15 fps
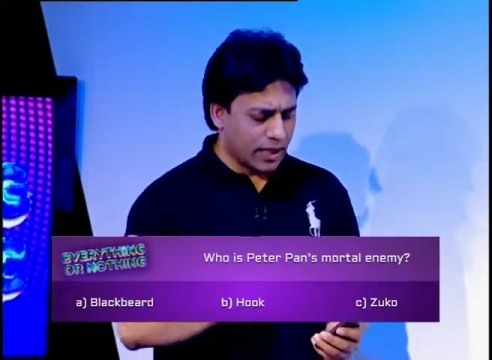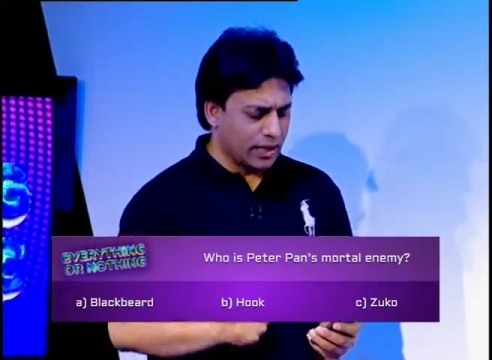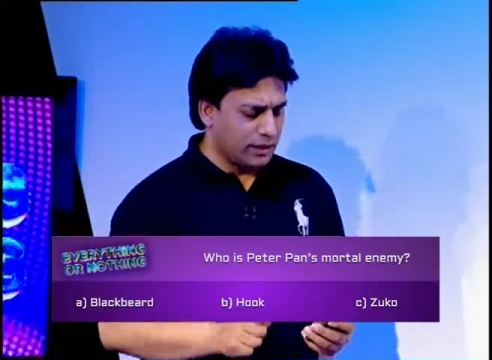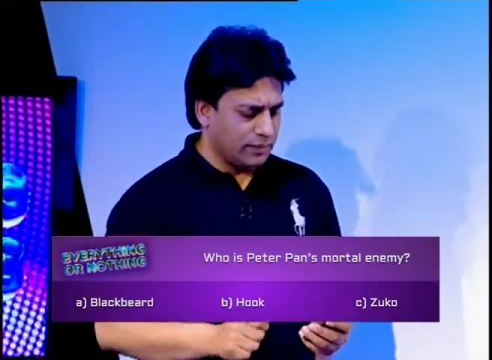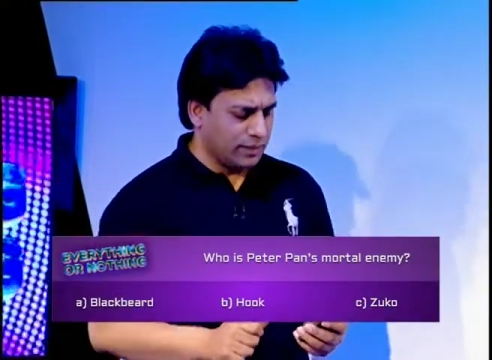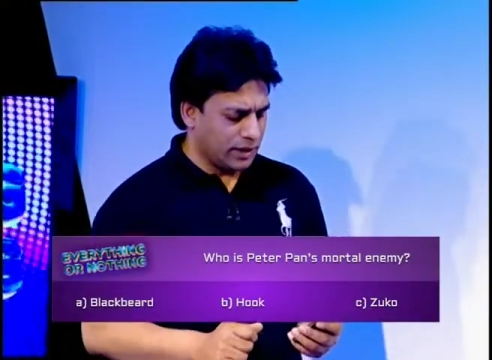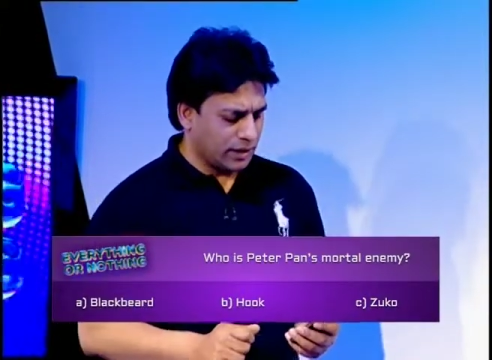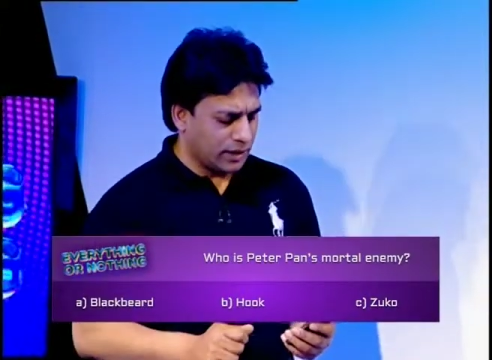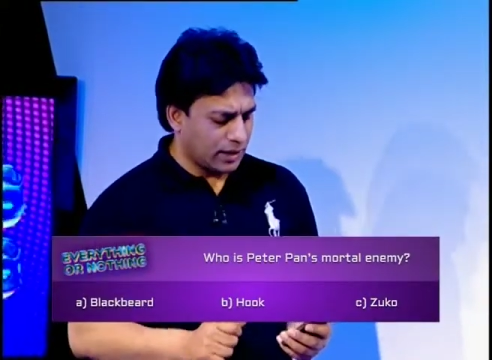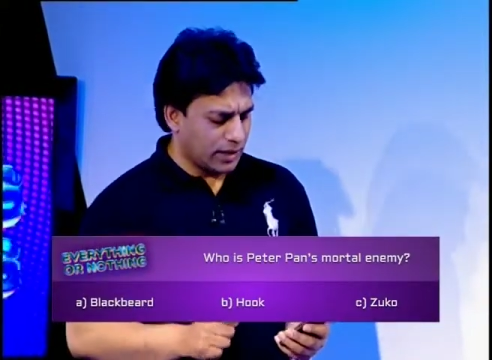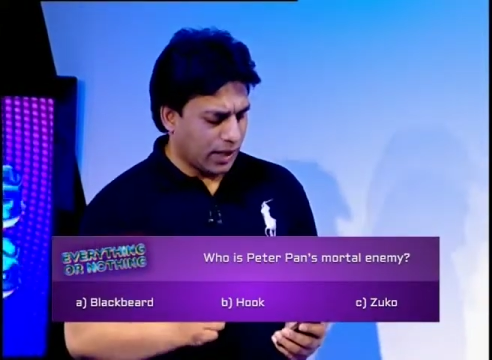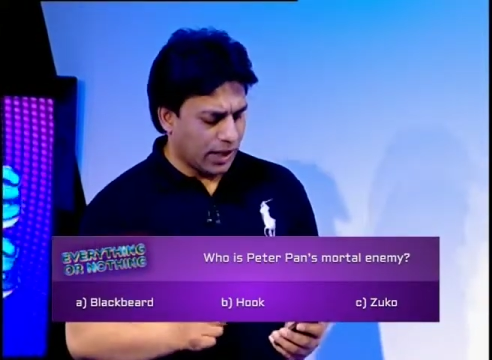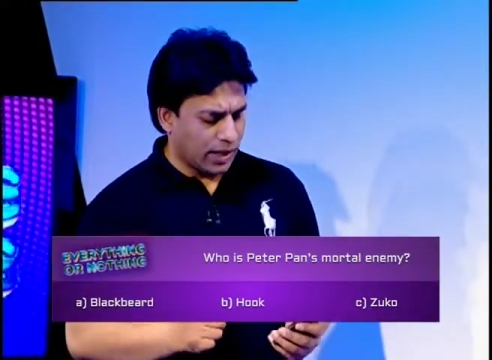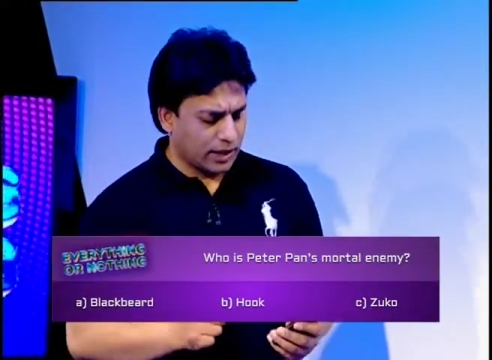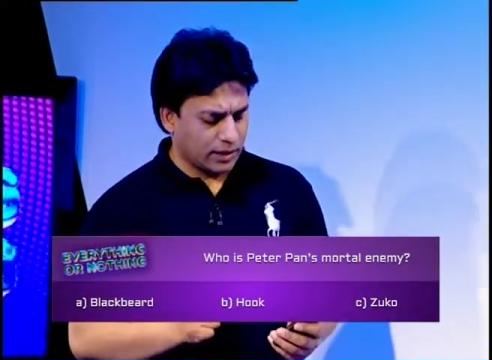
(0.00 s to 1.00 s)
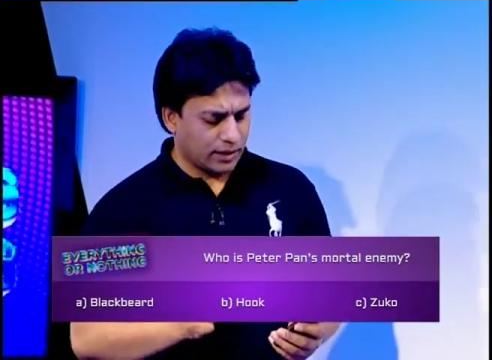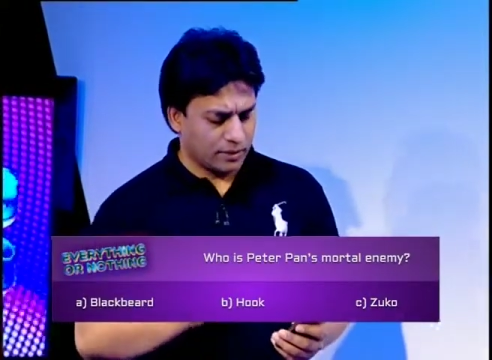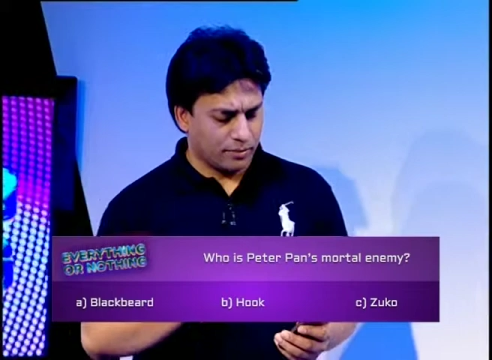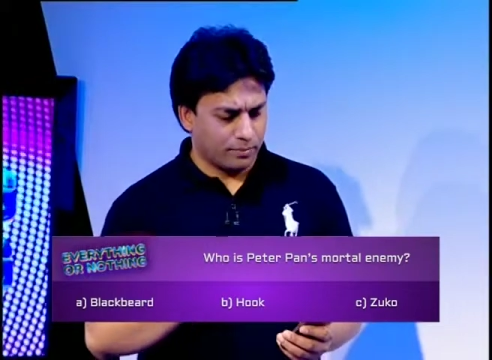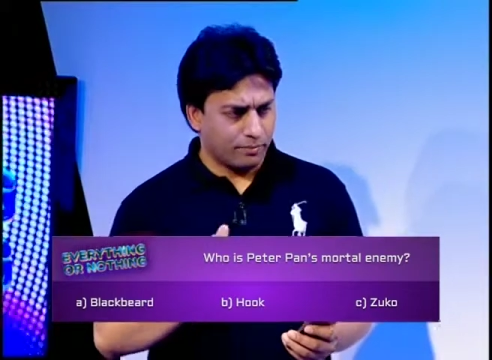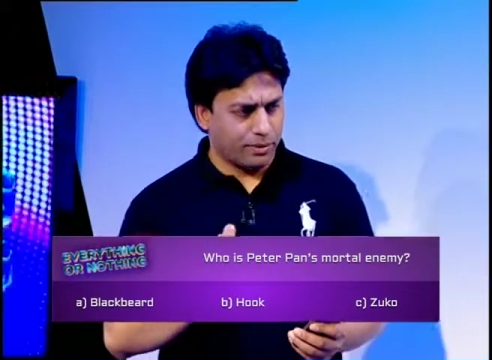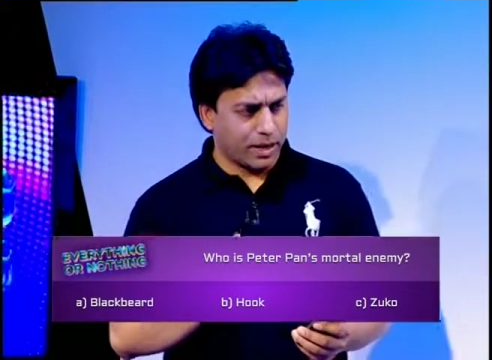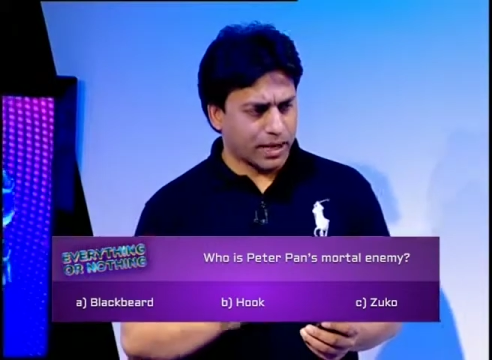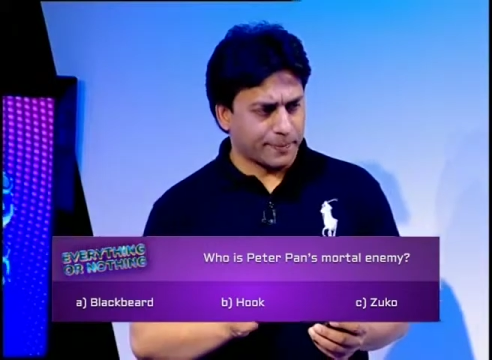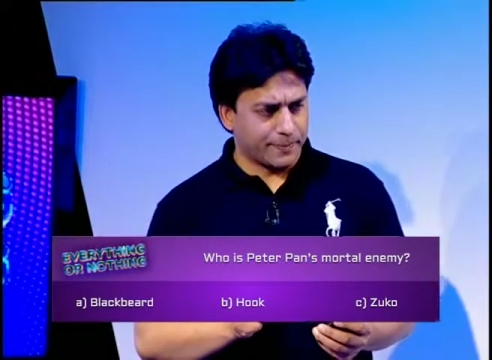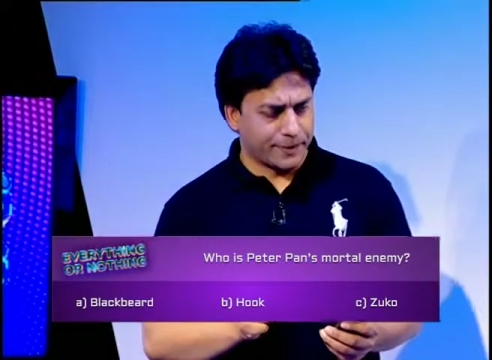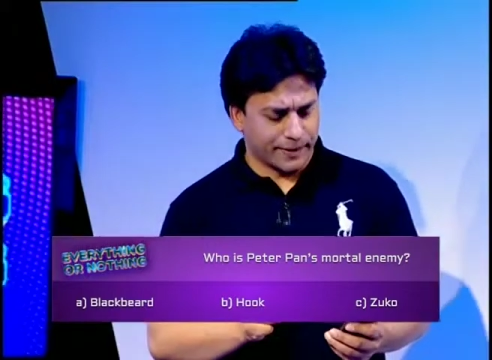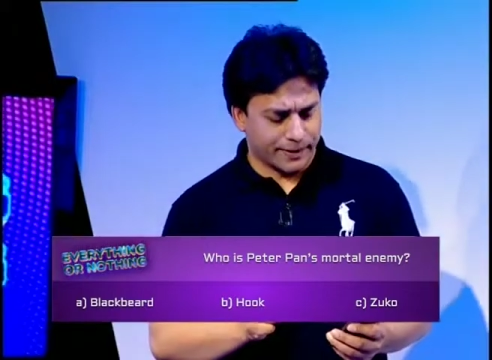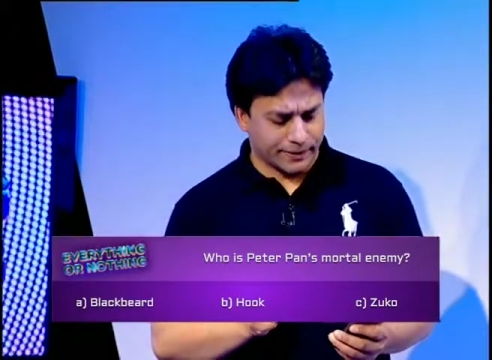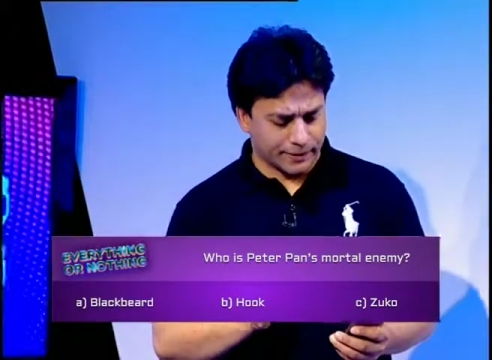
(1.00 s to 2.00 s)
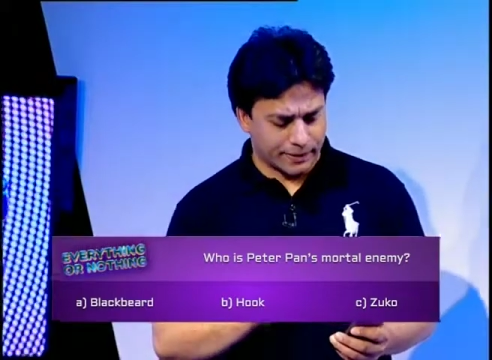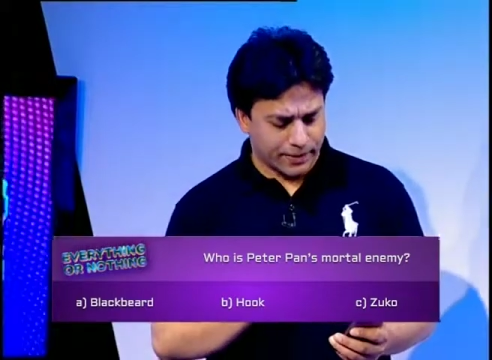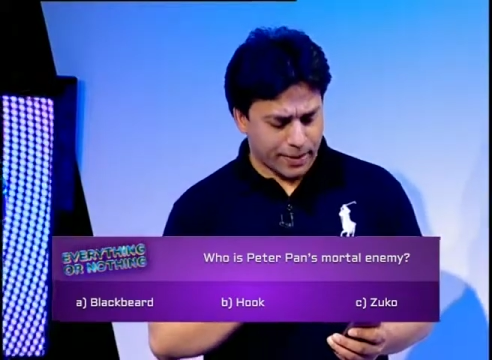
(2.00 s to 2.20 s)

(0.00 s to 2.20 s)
enemy? A. Blackbeard.